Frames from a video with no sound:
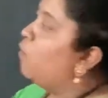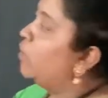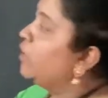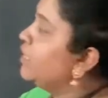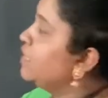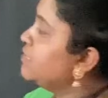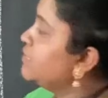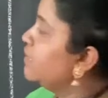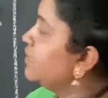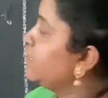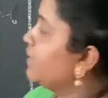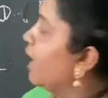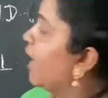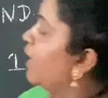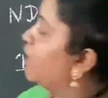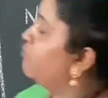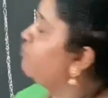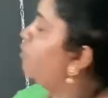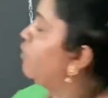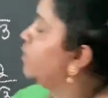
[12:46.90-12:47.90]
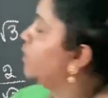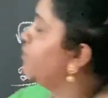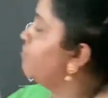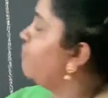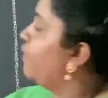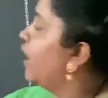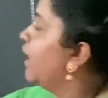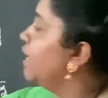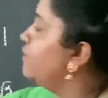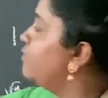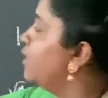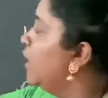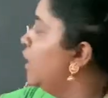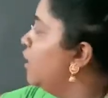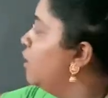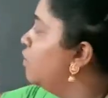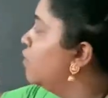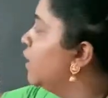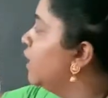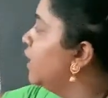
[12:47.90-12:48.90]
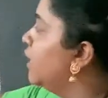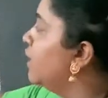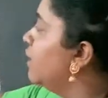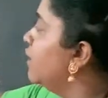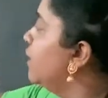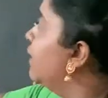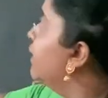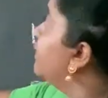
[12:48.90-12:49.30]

What is the tan 45? Look here.